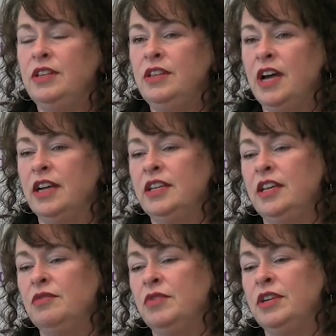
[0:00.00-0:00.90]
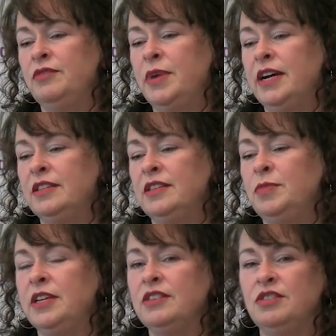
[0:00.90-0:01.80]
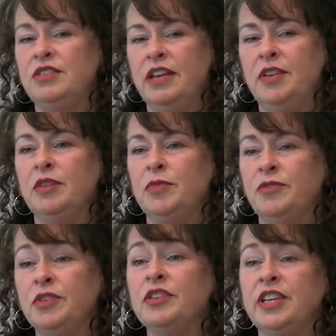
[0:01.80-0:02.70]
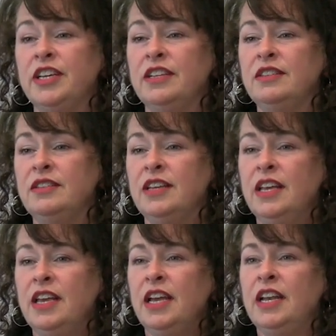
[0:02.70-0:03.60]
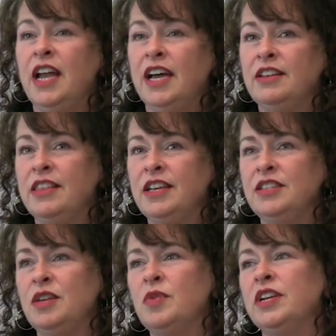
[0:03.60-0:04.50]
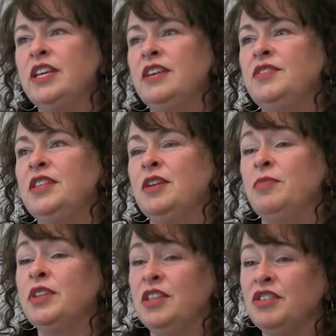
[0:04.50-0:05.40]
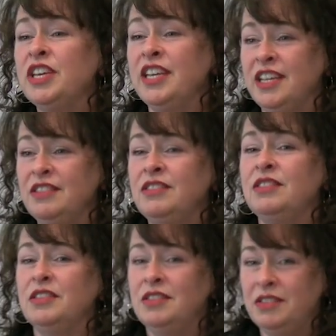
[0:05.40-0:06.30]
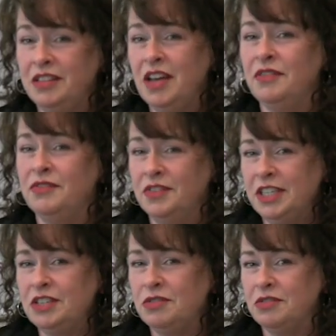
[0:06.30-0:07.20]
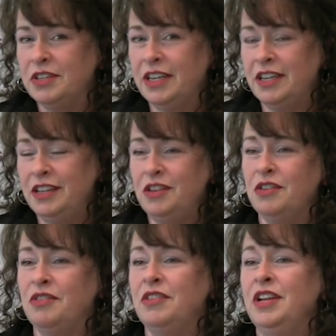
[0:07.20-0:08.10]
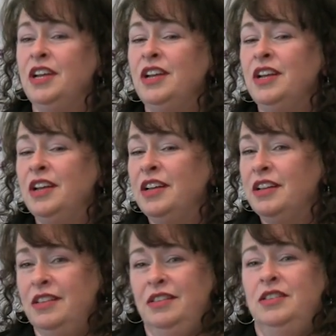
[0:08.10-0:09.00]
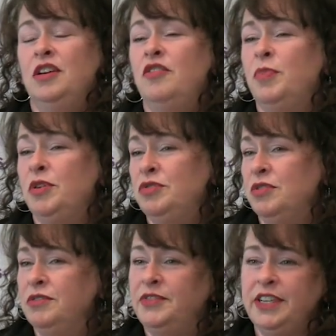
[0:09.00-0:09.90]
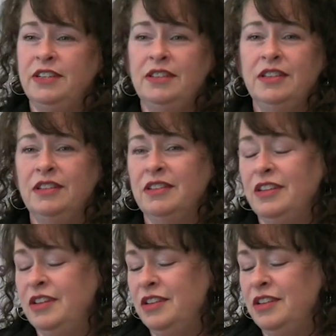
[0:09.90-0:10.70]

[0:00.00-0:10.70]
not get rid of boxes because they're saving them for their kids, and not things they want to give to them, but their kids' stuff, literally, softball trophies and